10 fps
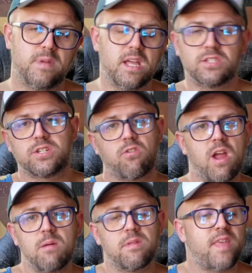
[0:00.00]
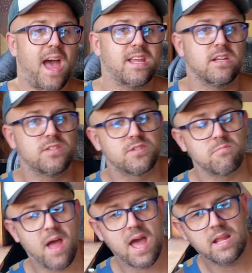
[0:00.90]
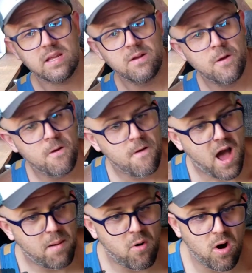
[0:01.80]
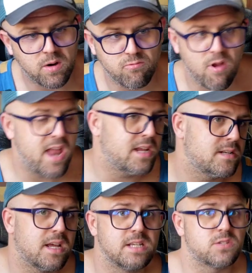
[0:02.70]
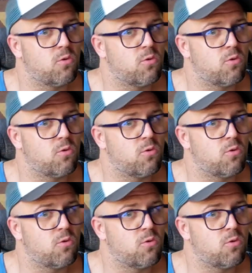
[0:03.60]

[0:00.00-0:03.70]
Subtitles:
Instagram at @YinzerMatty. I'm on Reddit as